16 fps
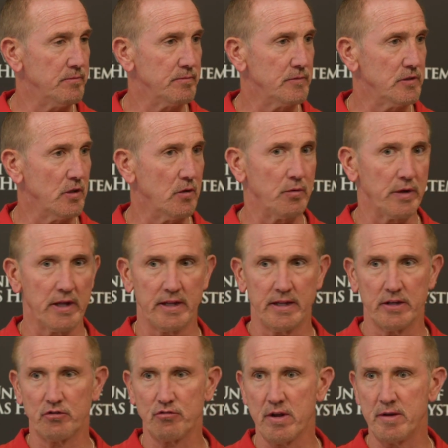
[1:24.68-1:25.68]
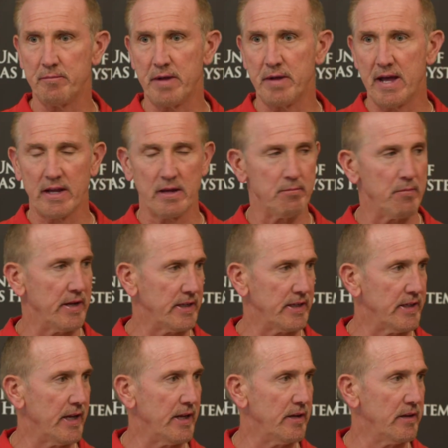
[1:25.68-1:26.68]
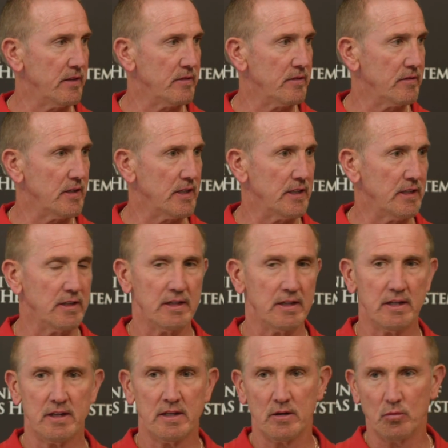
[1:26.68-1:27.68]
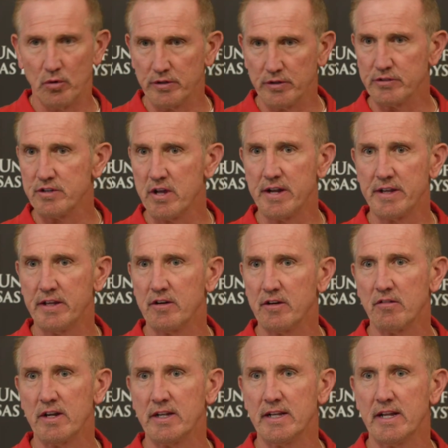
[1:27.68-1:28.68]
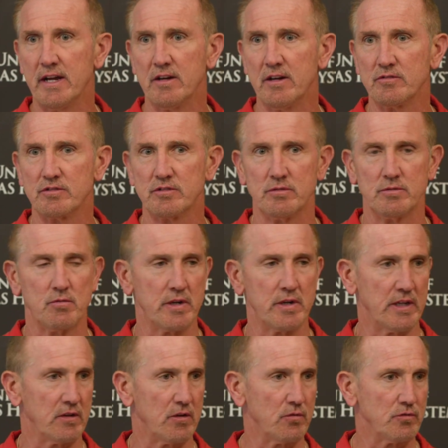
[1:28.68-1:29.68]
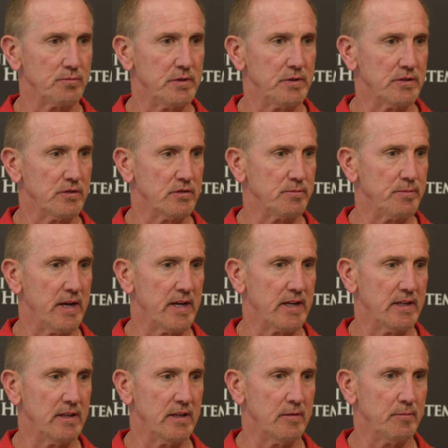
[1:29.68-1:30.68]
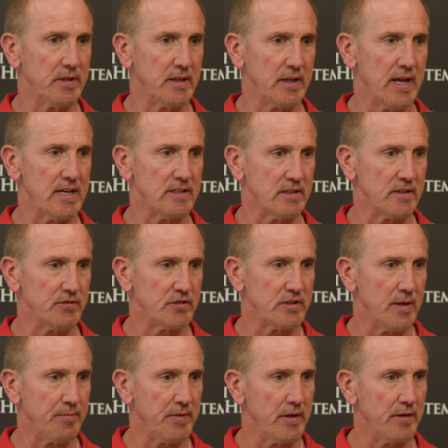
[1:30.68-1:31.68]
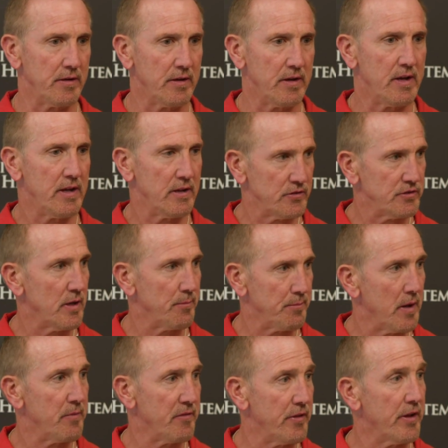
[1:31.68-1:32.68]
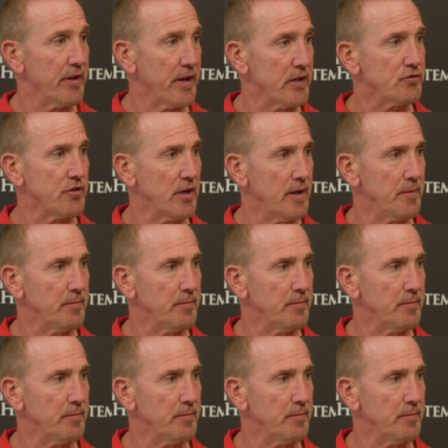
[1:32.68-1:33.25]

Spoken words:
We got to get Trent back and Mike Dana, right? Willie's not here right now, so we want to get those pieces back in there. But the guys that have stepped up have done a nice job.